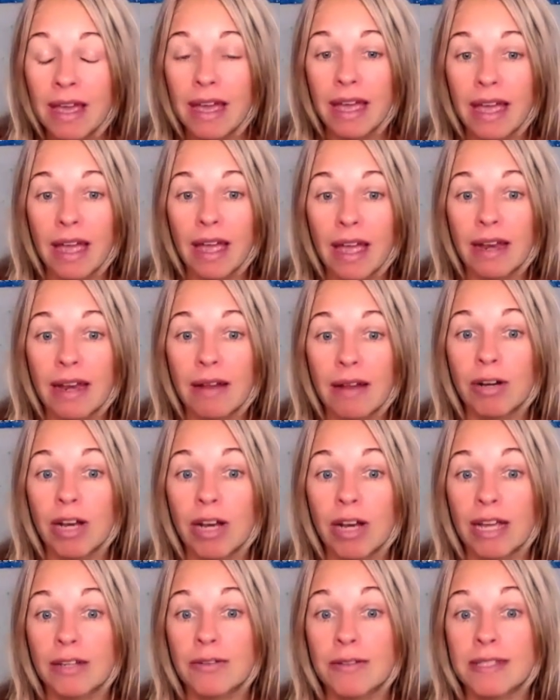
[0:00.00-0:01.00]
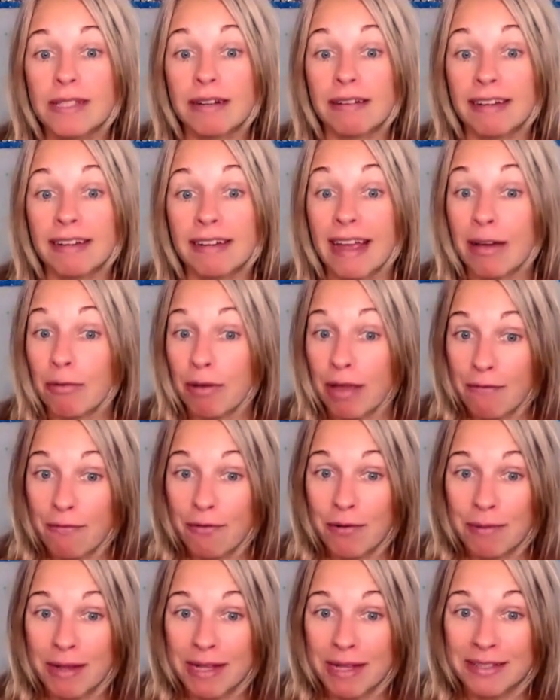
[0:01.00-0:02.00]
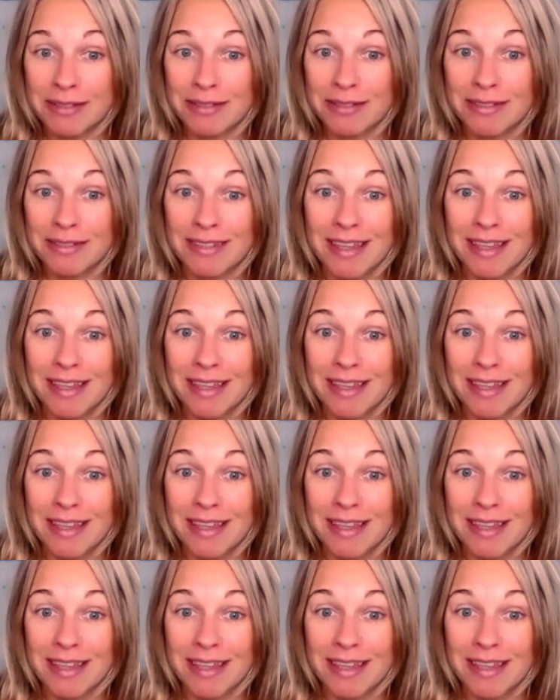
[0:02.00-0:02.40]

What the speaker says: and I would like to start now every month